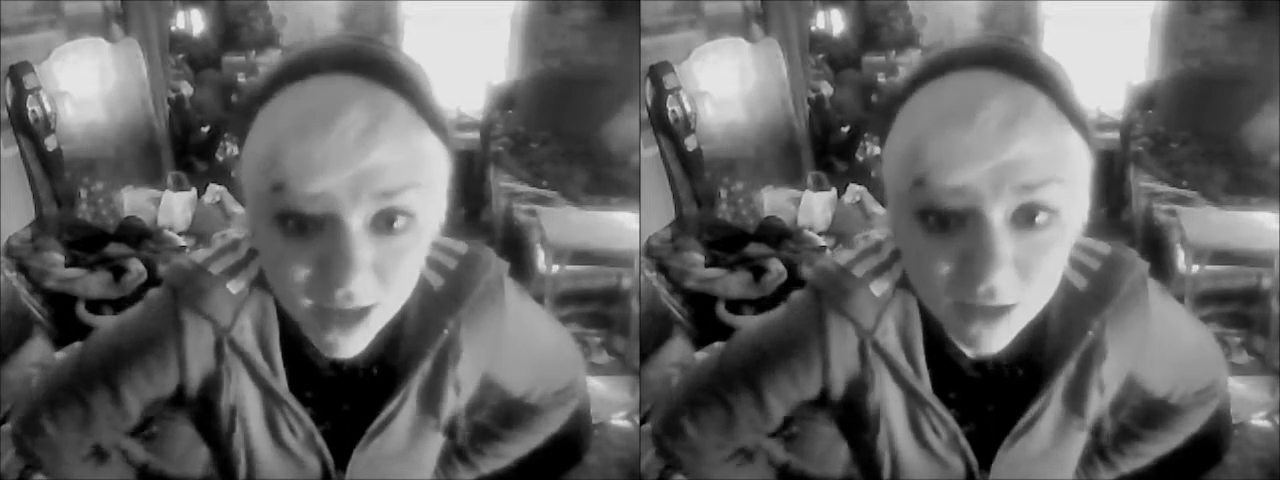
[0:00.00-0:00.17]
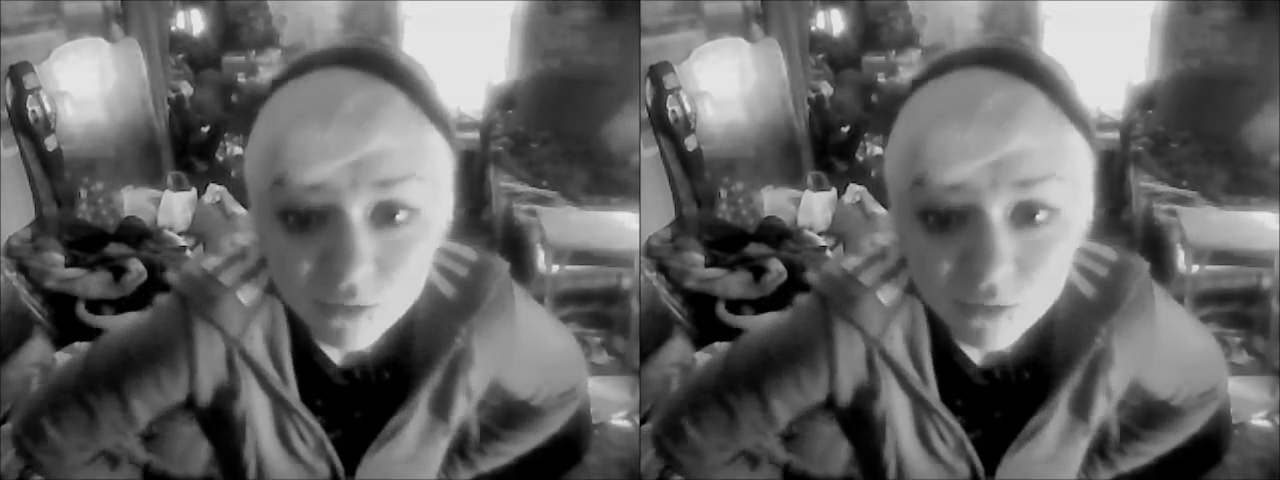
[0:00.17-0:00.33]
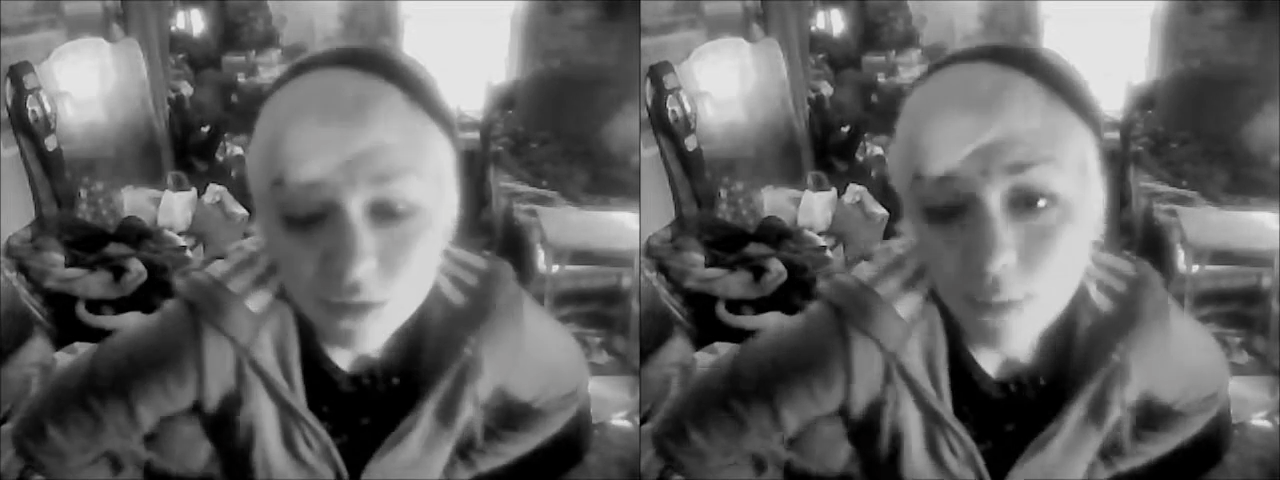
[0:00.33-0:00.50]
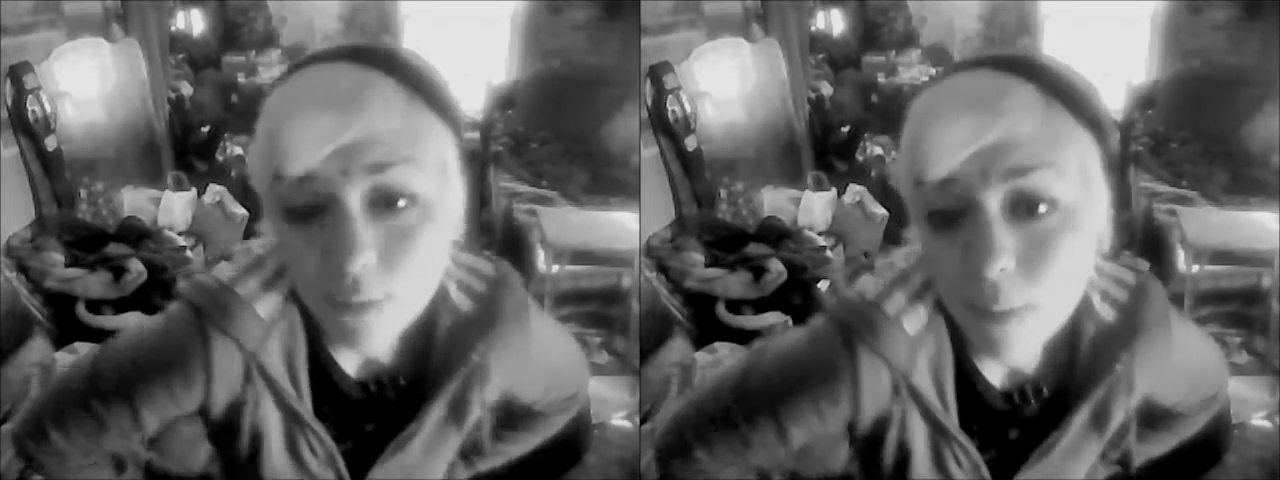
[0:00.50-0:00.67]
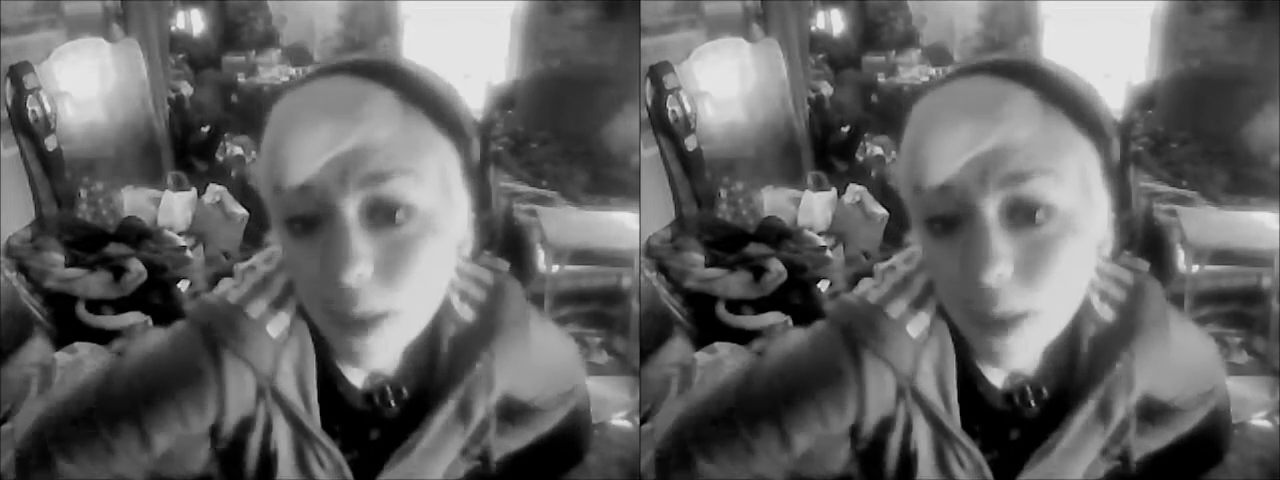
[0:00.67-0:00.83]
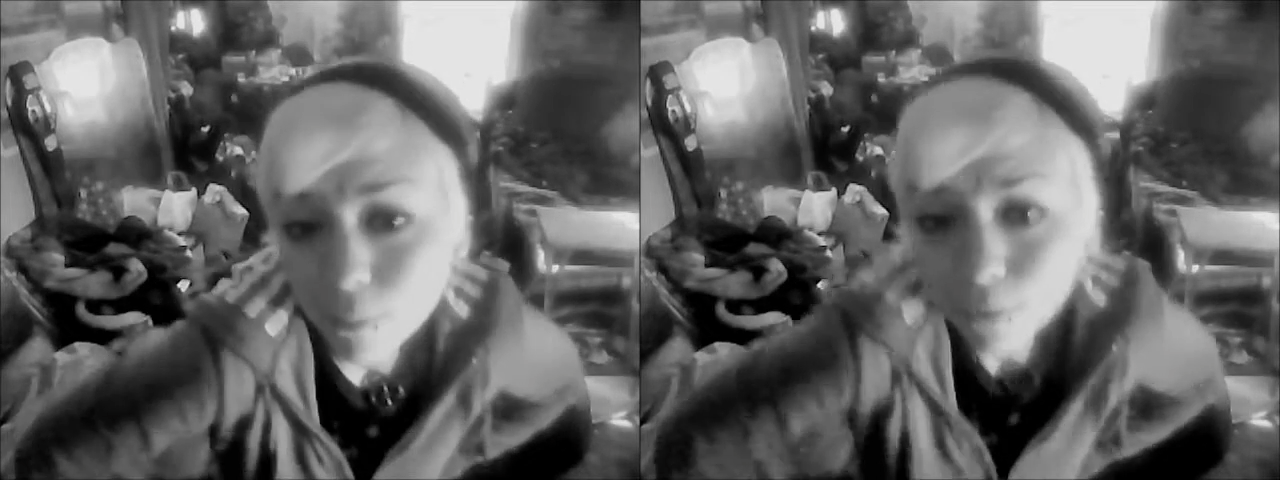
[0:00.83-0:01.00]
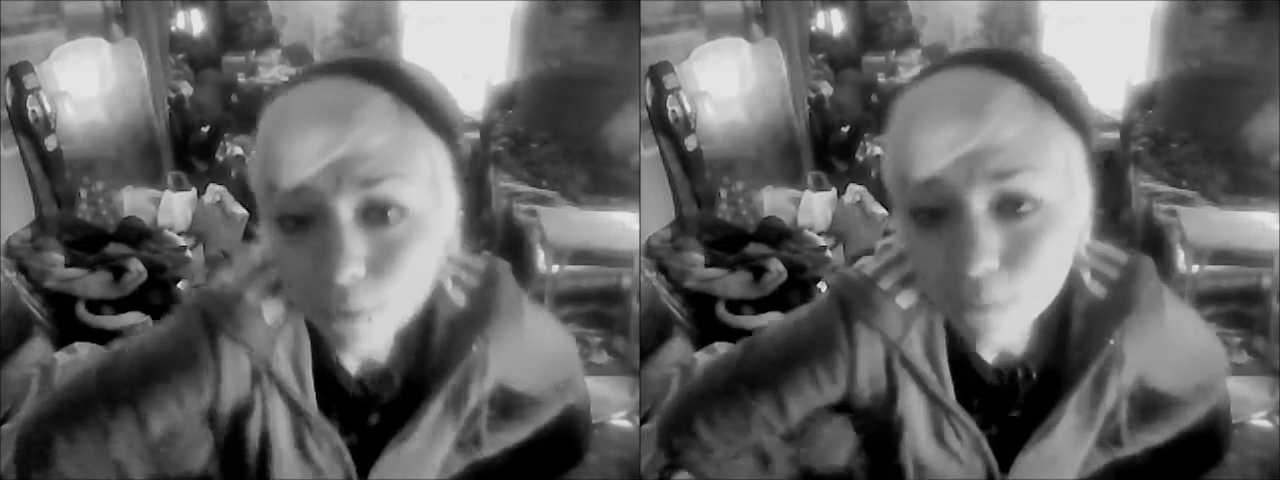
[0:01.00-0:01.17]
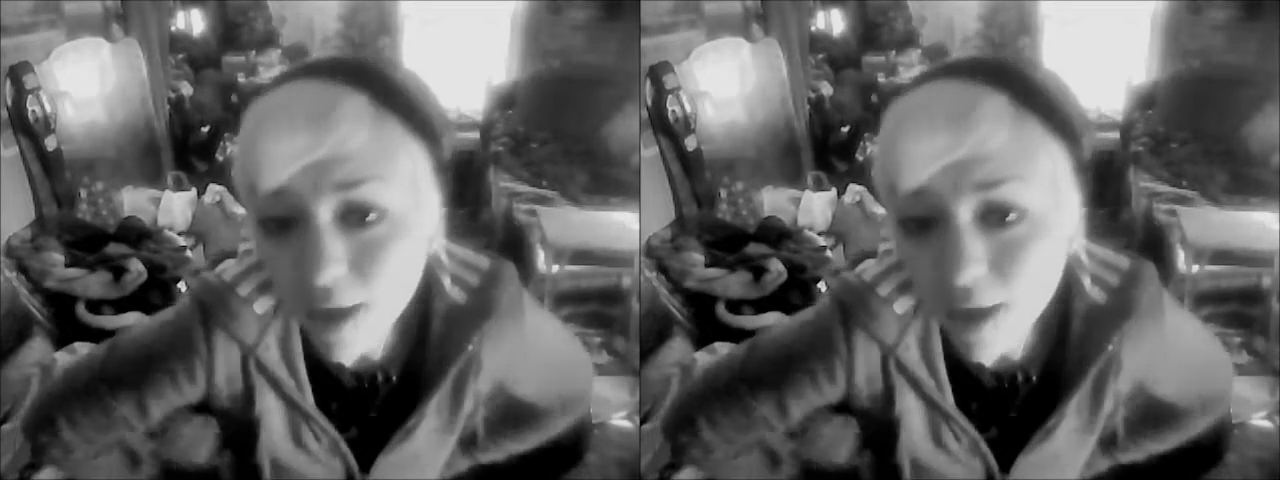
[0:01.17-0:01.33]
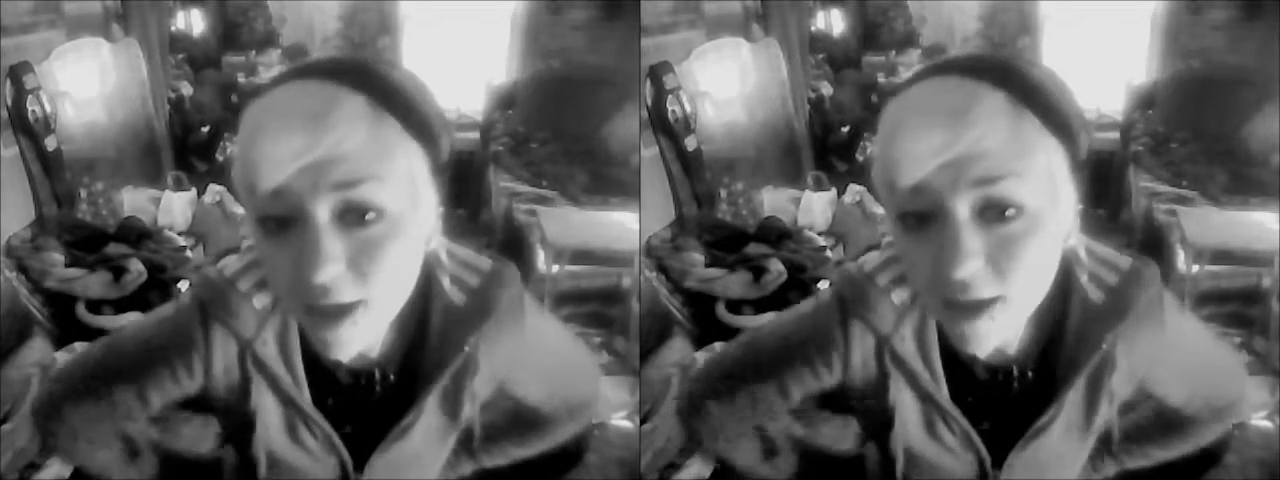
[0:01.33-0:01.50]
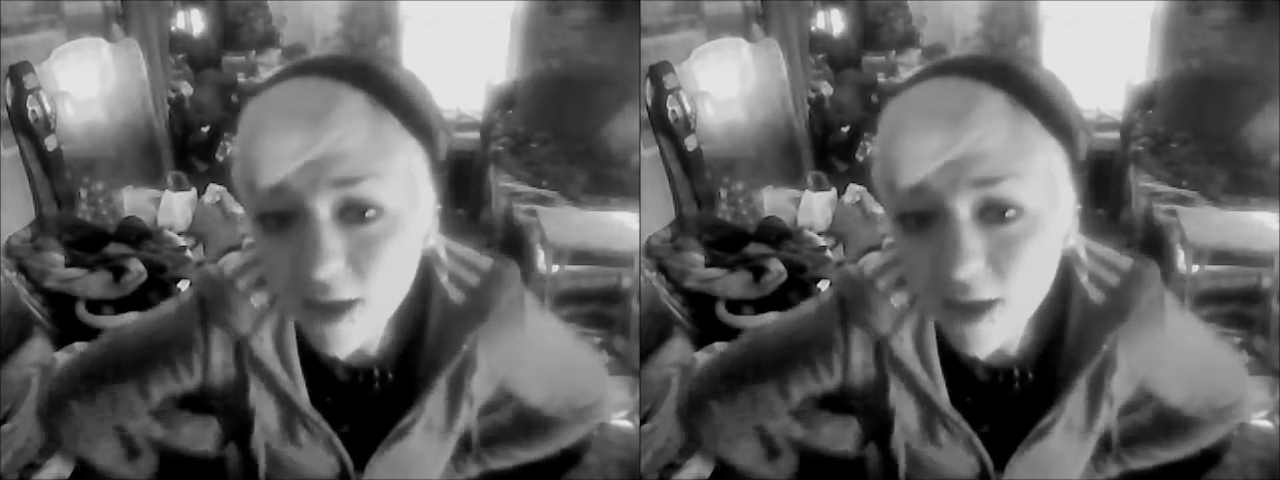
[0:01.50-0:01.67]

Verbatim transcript: would treat my mom real bad.